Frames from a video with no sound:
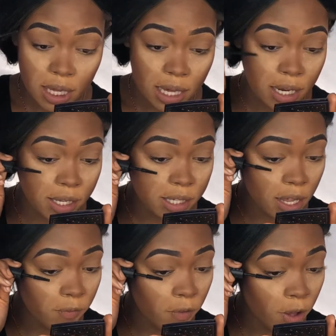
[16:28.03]
It is
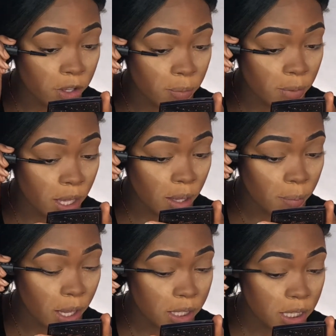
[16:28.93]
a voluming
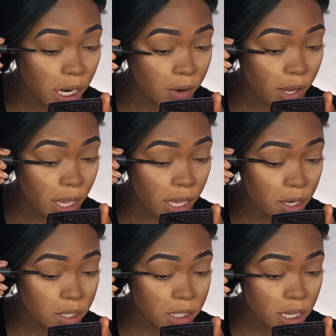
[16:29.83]
mascara, and
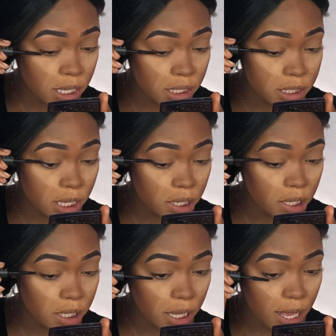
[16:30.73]
it says that
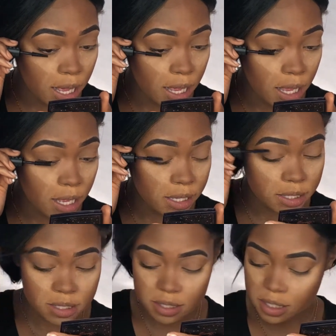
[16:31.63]
it
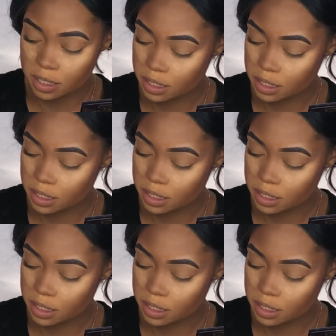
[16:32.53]
lasts